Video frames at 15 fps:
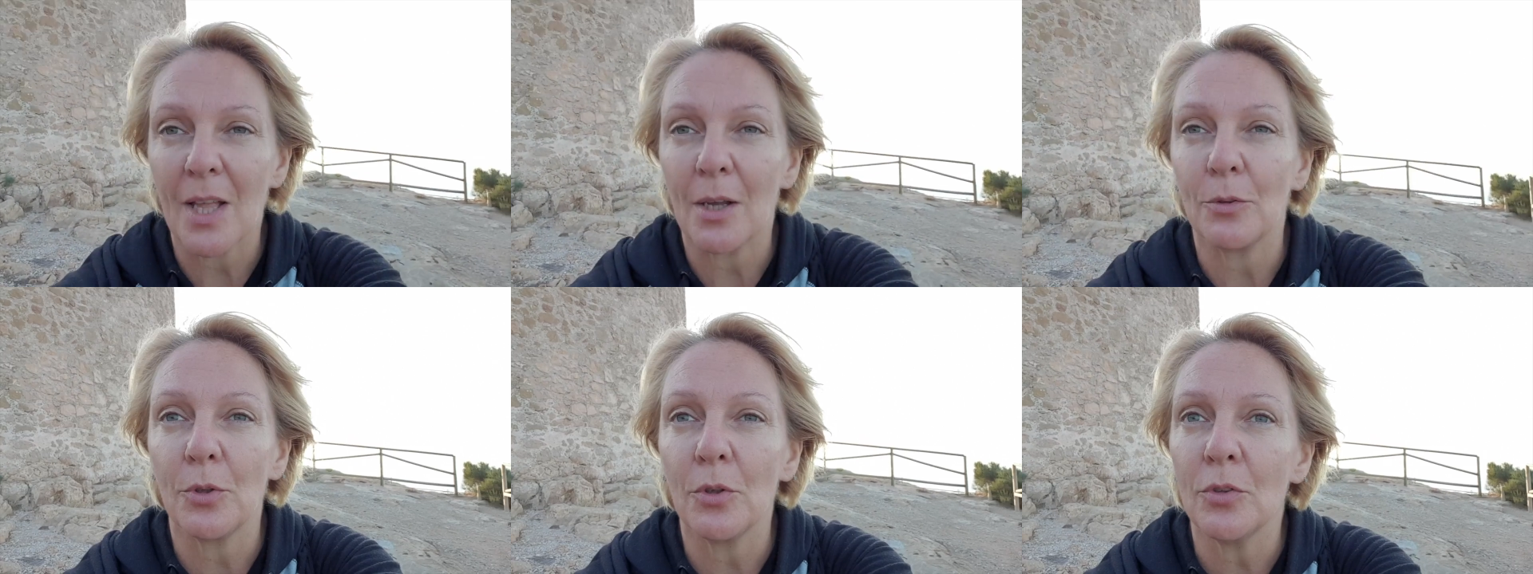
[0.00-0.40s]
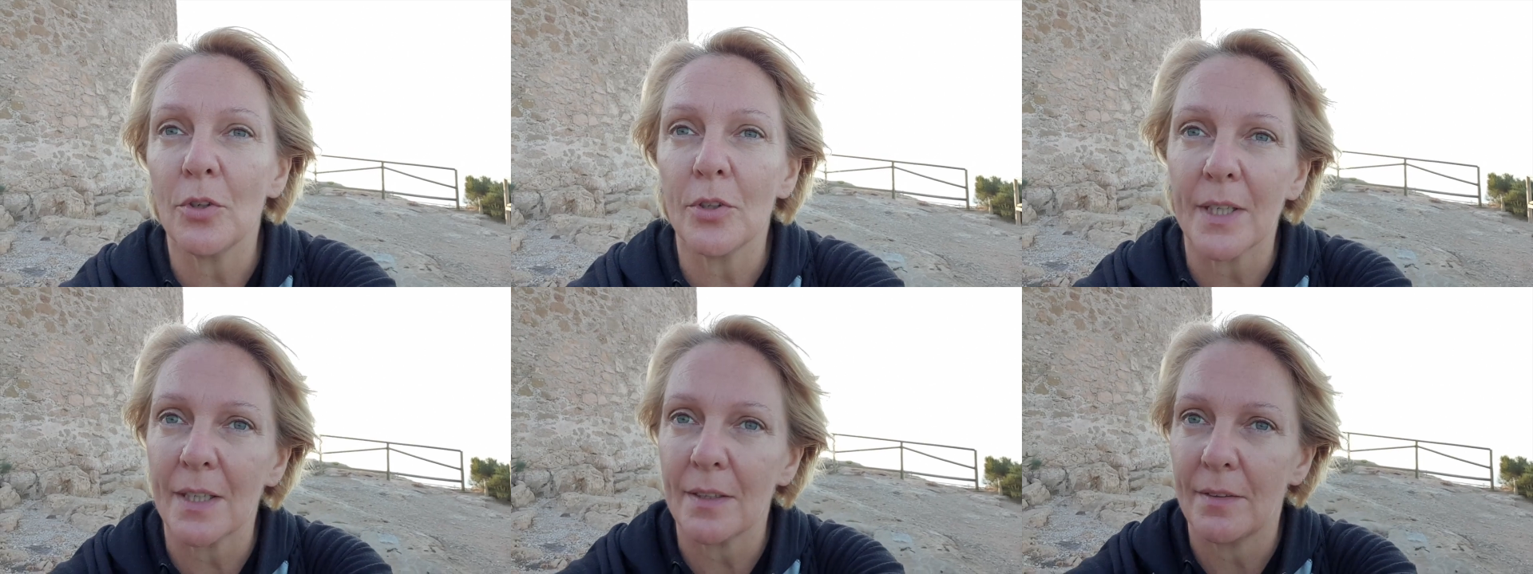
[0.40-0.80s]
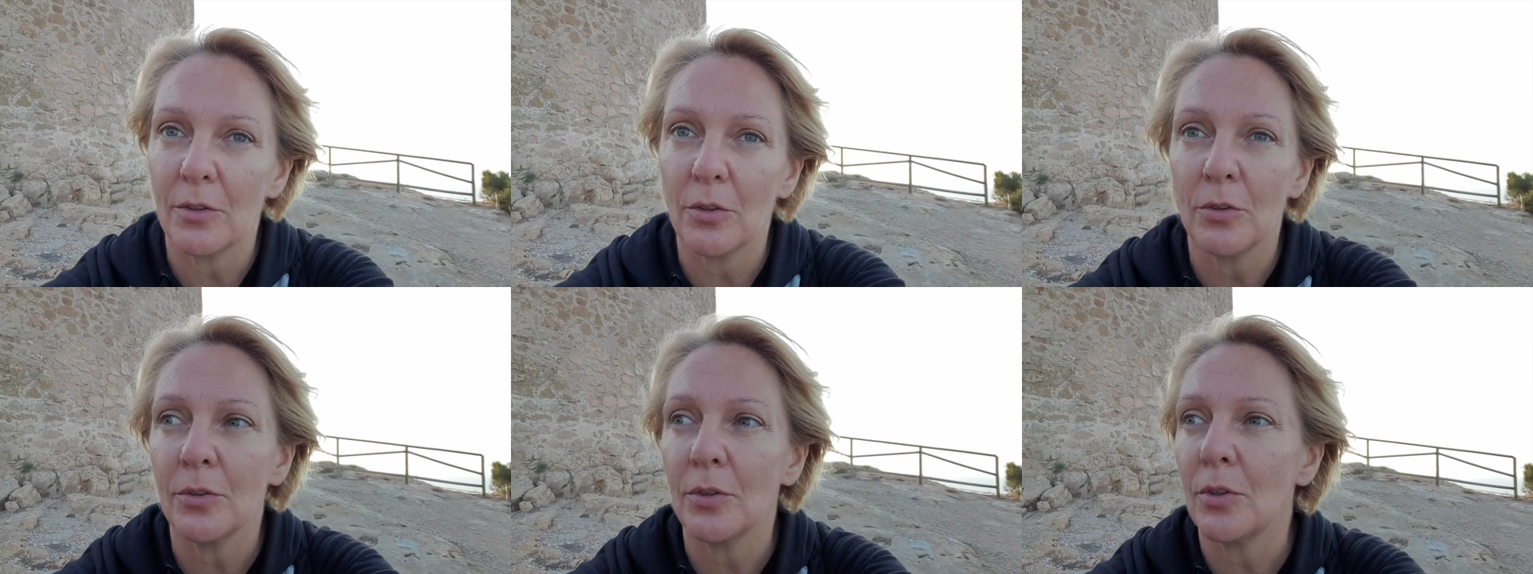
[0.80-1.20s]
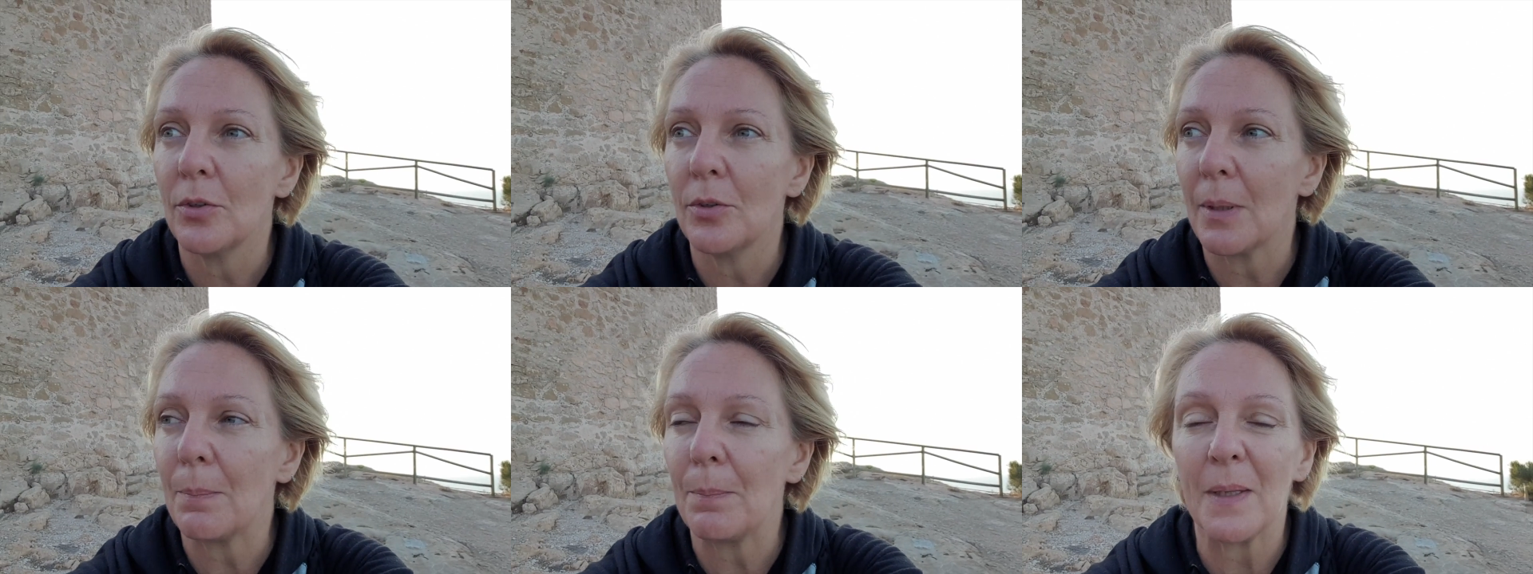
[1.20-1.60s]
Now don't go crazy, don't
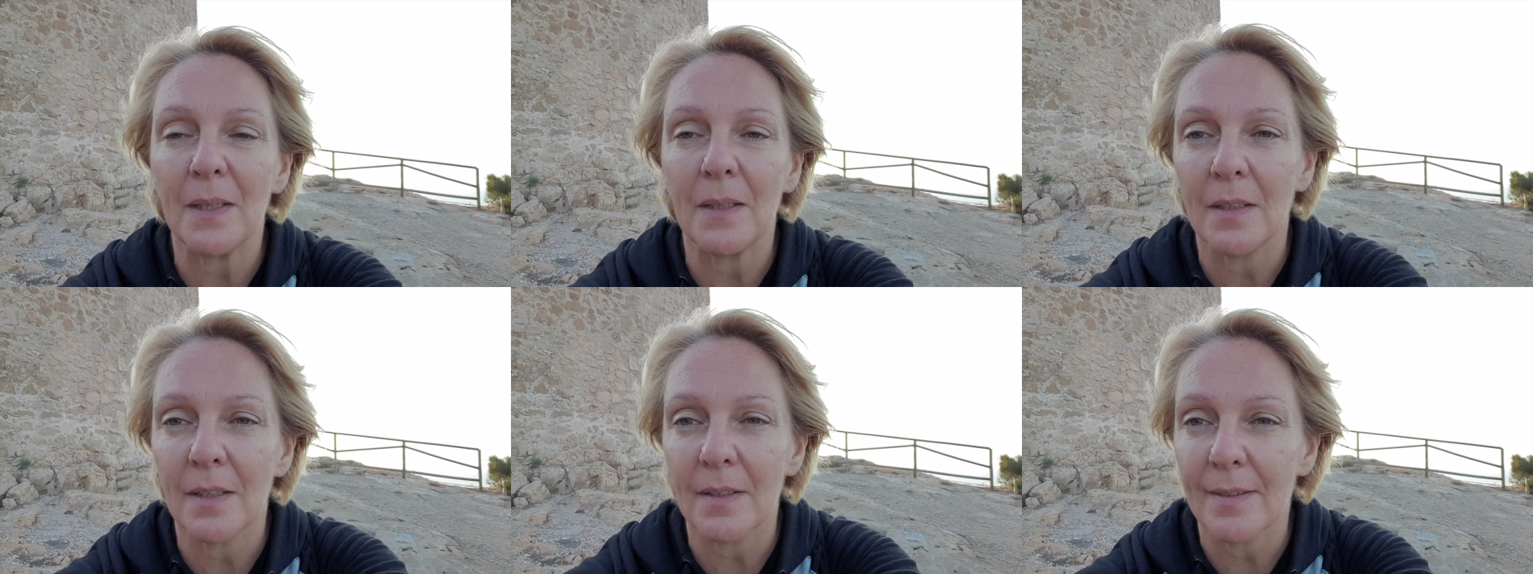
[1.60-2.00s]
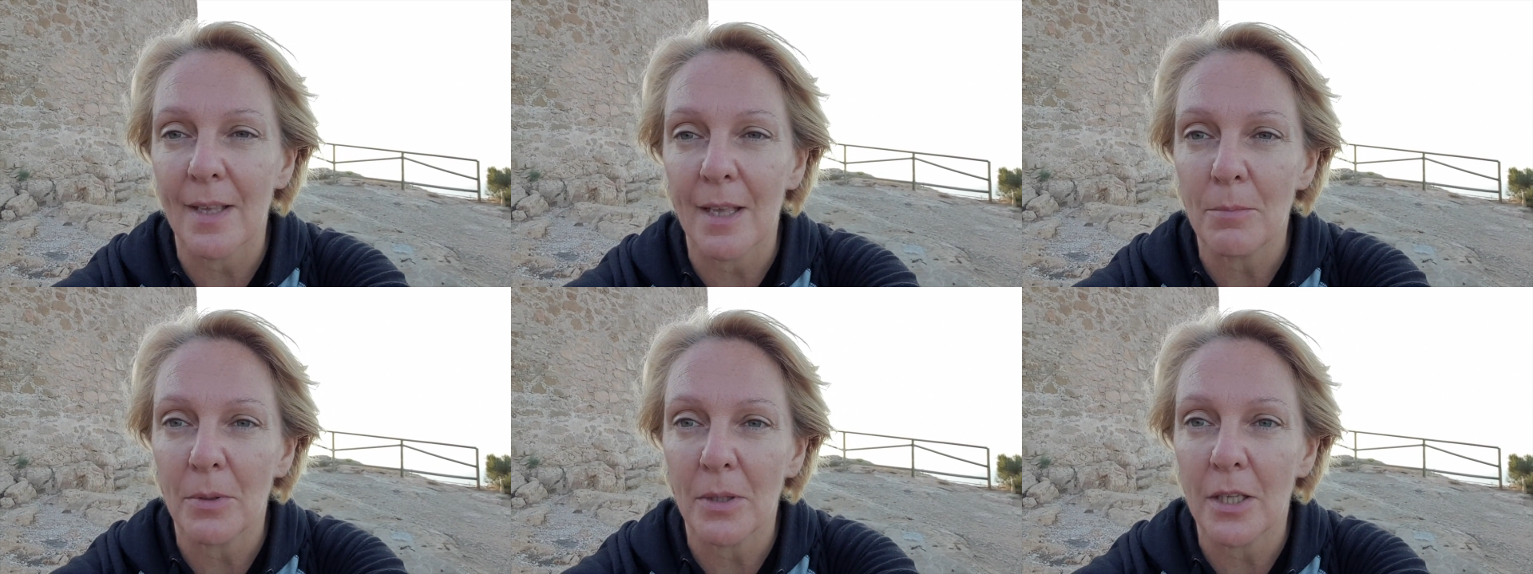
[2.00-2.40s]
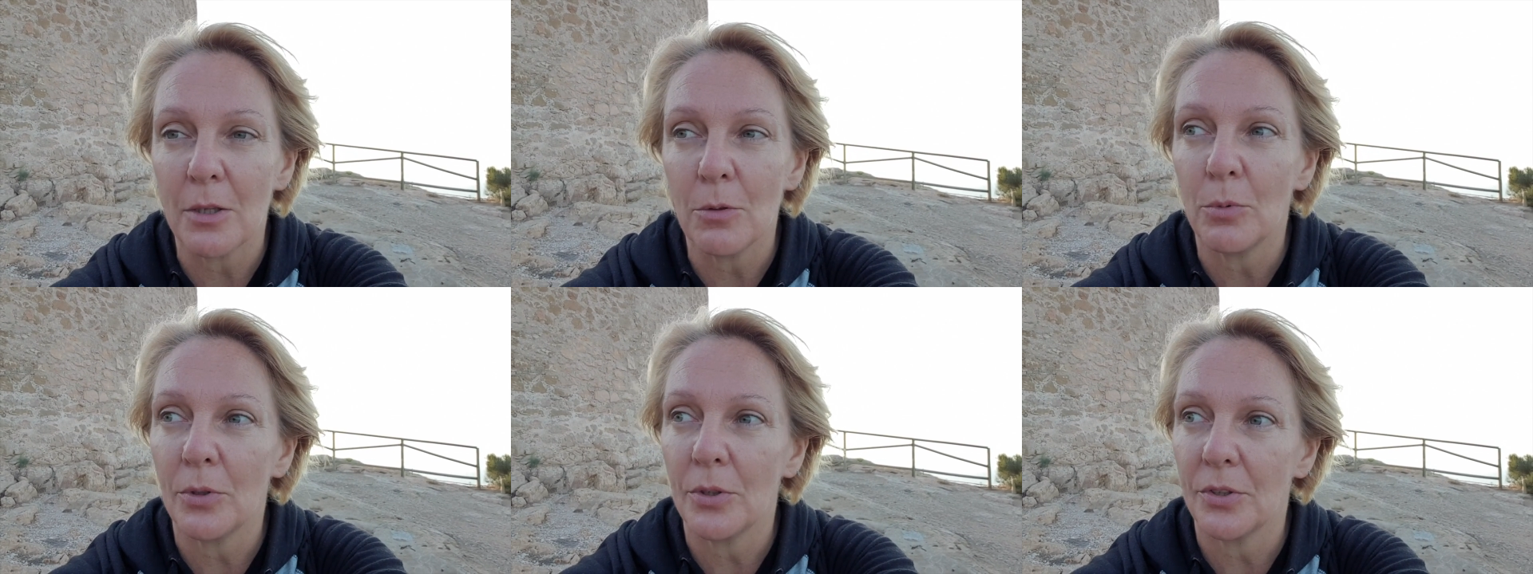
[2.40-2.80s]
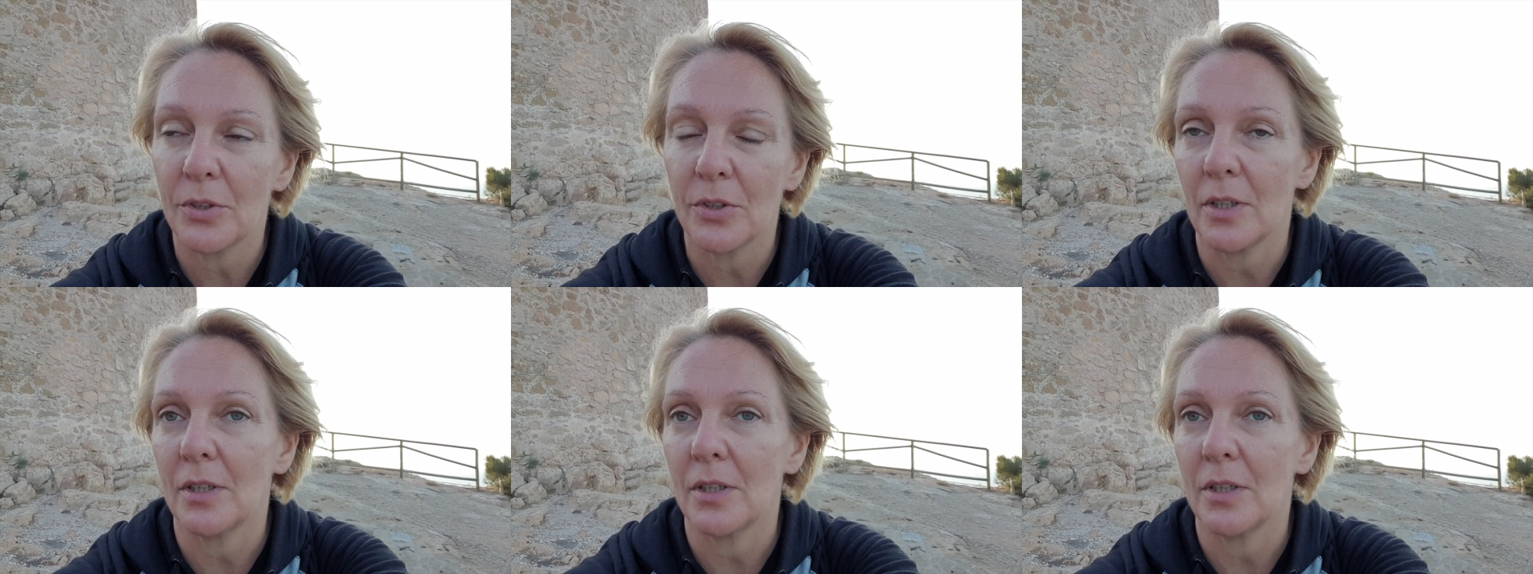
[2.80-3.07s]
go repeating the same keyword